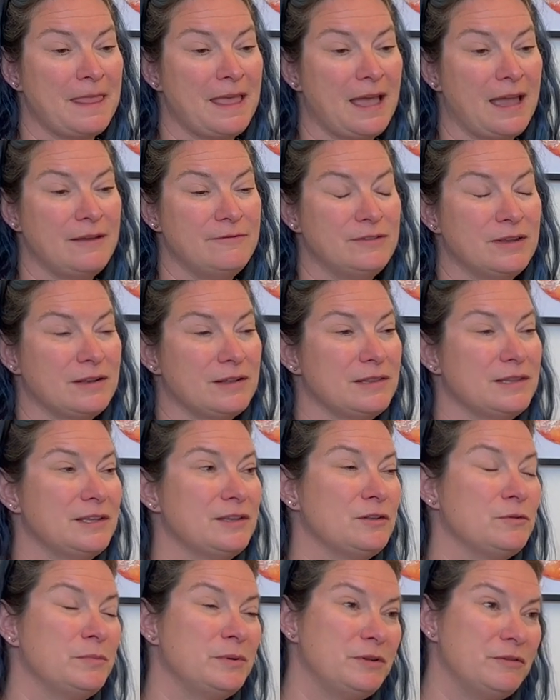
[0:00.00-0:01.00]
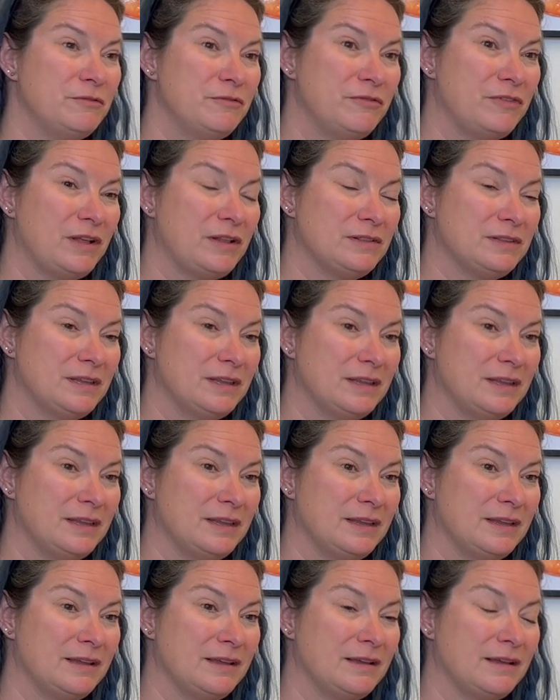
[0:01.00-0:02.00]
I've done a little bit of
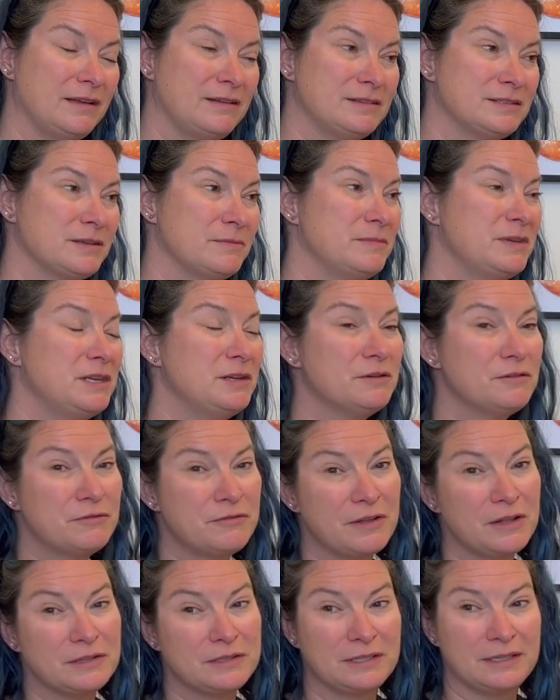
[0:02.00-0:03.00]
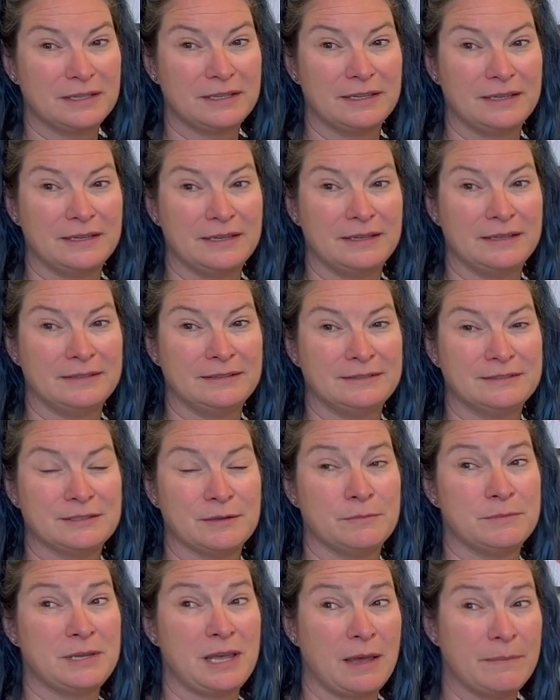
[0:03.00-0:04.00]
felting, some needle felting,
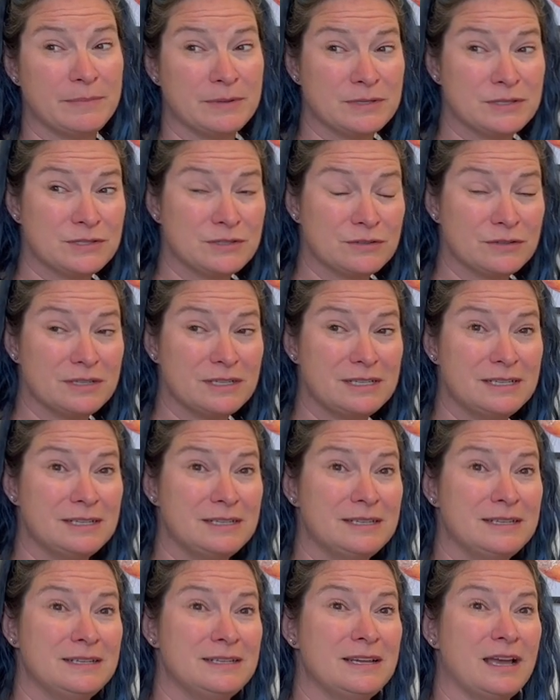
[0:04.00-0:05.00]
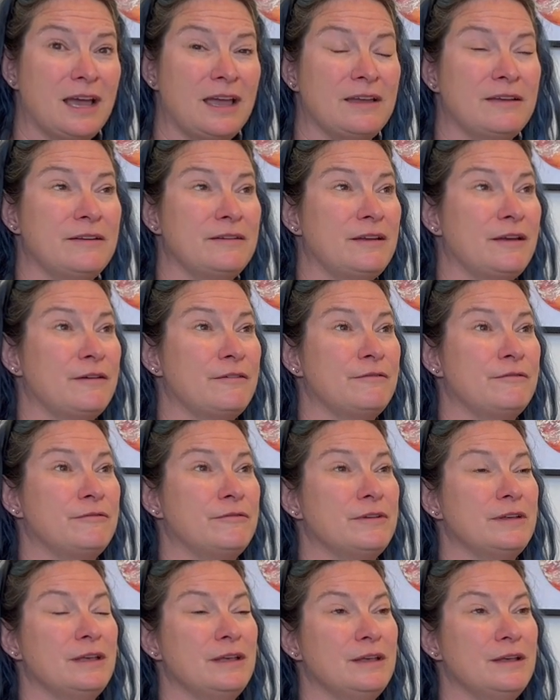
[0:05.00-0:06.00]
some tapestry. I have
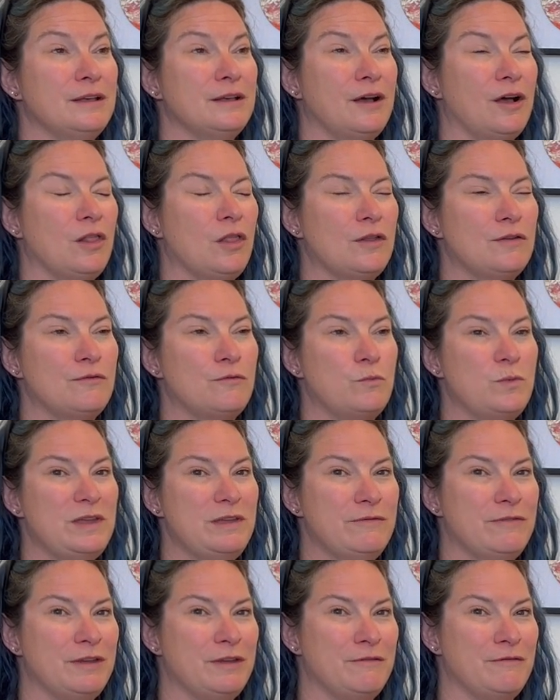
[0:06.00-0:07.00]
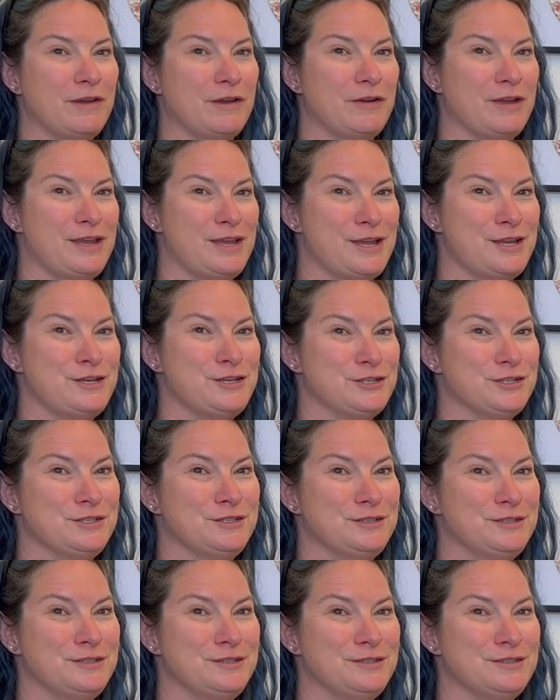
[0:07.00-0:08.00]
a lot of weaving
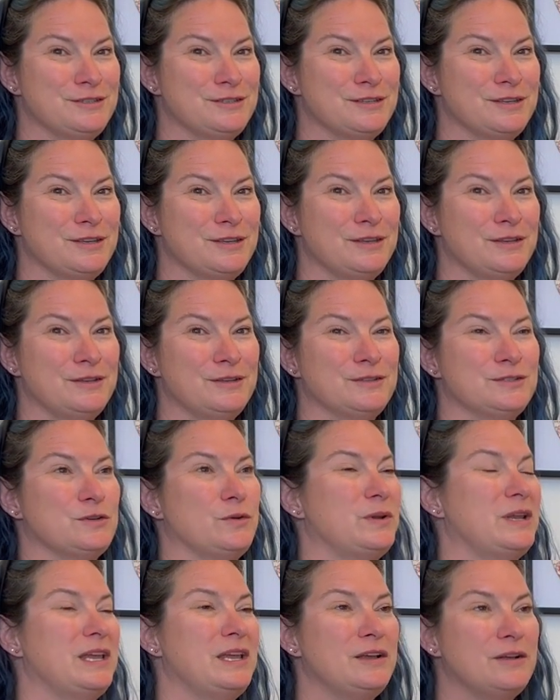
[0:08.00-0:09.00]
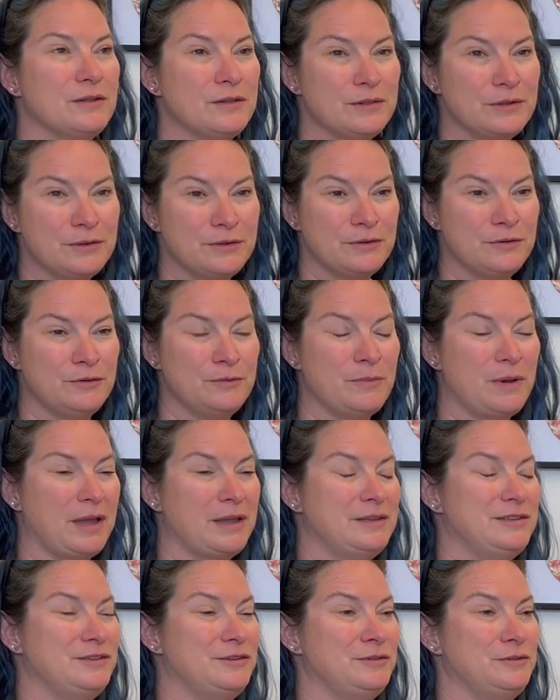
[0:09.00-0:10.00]
variations. So an inkle loom, I
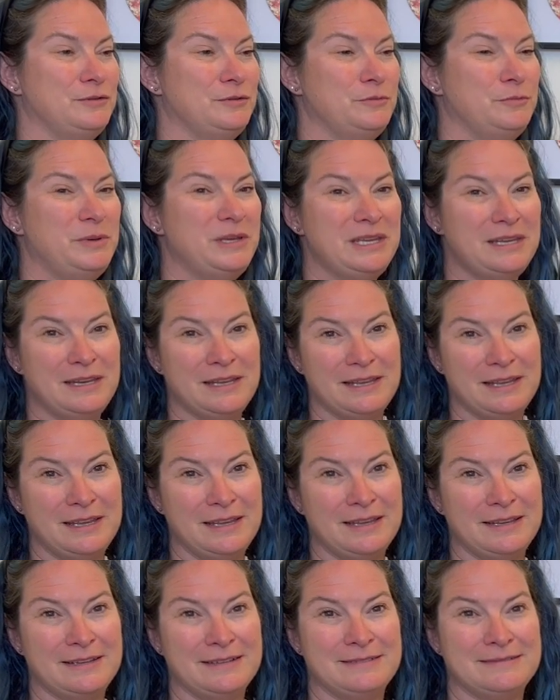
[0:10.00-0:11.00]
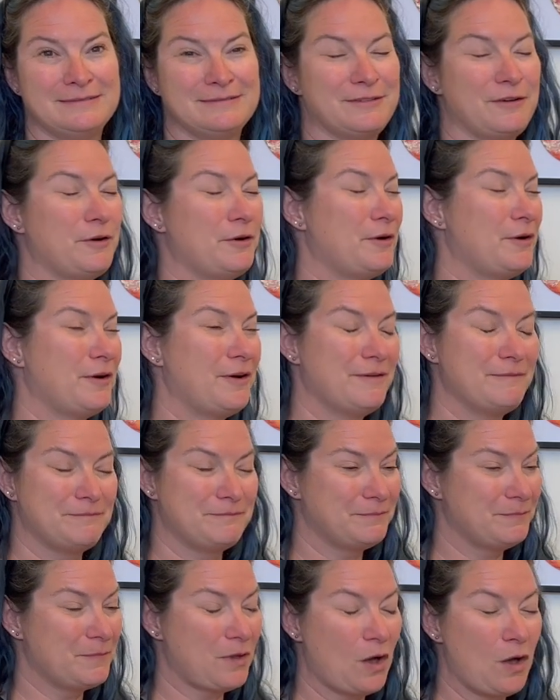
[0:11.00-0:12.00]
do beading,
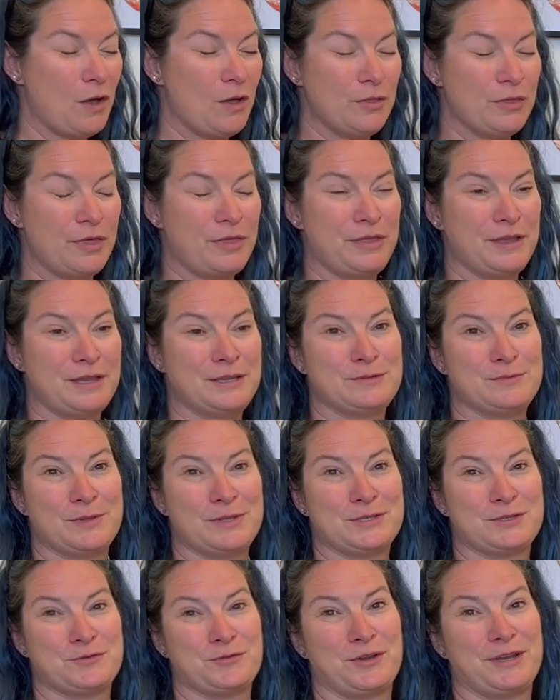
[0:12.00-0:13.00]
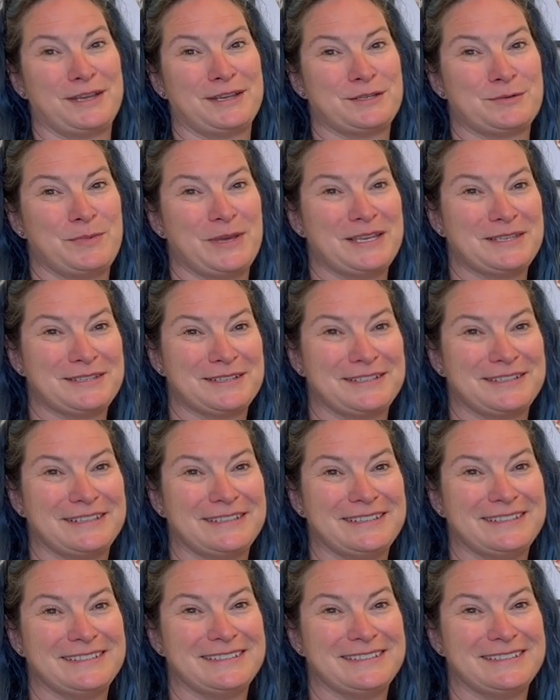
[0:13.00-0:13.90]
all the things with strings basically.